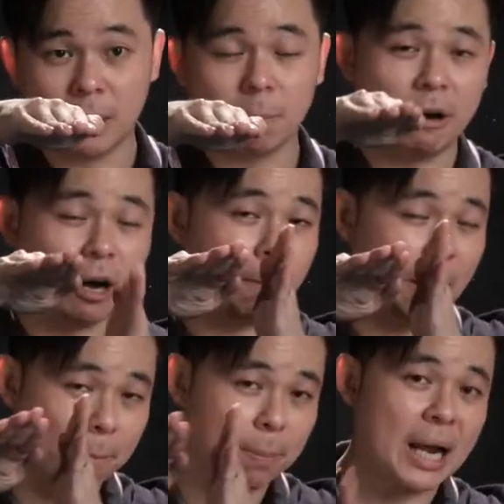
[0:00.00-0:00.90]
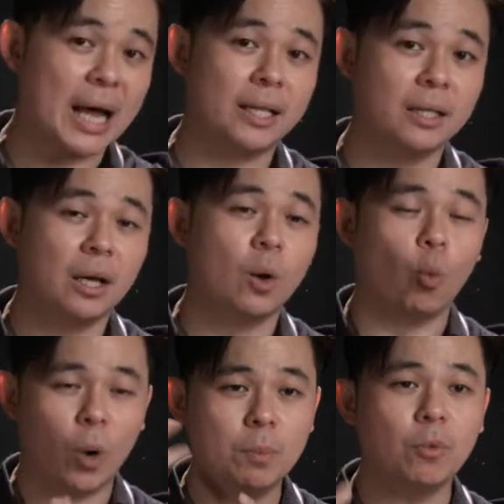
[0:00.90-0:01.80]
But about plant,
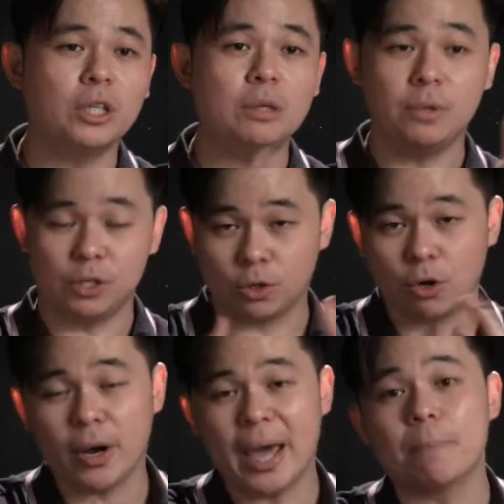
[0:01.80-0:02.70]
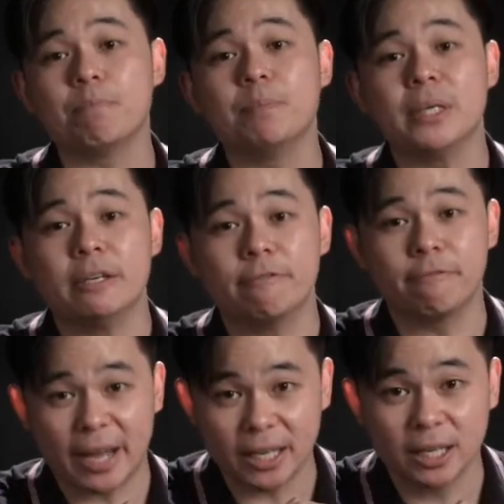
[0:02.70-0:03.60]
one more name is called epiphyte.